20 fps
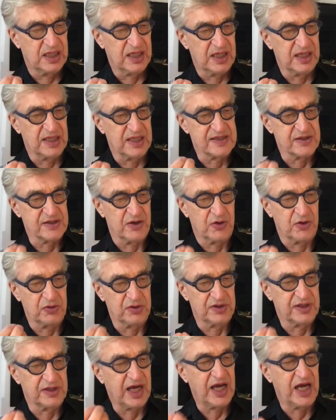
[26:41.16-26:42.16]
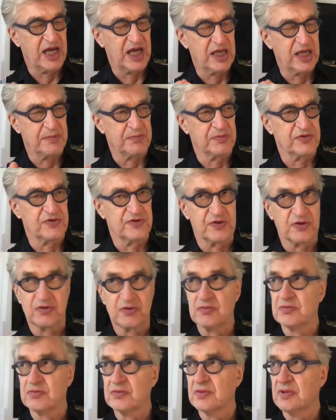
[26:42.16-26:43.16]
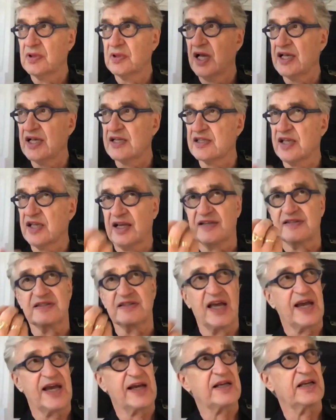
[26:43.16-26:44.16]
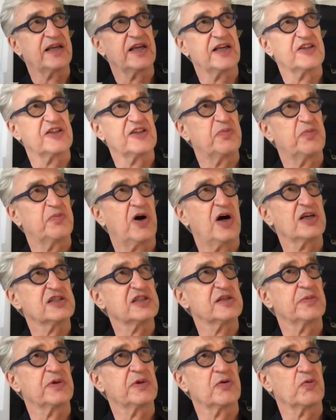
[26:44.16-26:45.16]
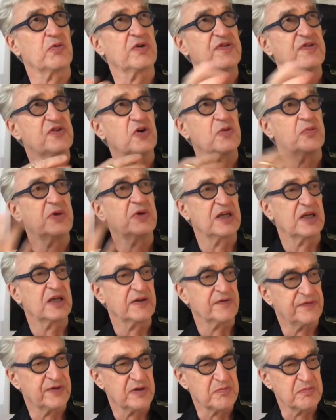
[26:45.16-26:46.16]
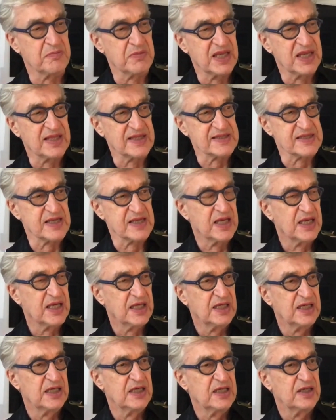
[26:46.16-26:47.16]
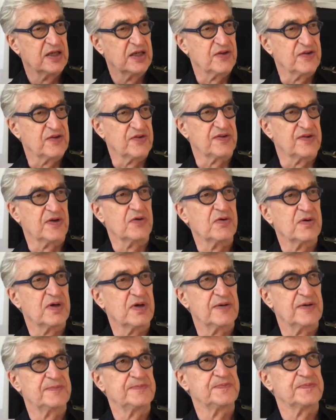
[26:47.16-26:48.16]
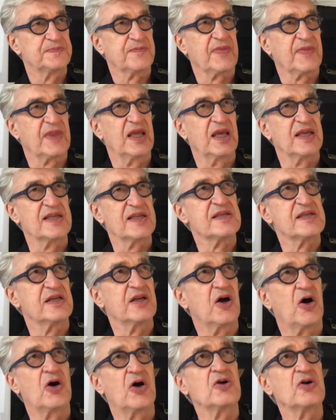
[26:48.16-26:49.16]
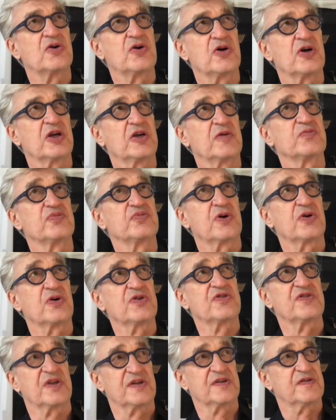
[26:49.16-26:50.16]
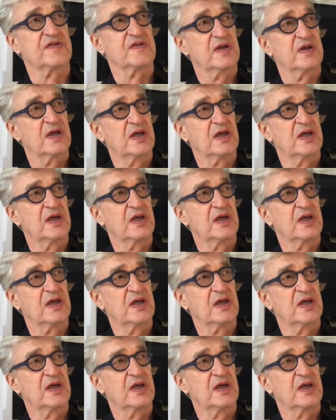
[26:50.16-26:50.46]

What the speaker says: its own time so as exactly as possible with so many different means. So it's an ongoing process.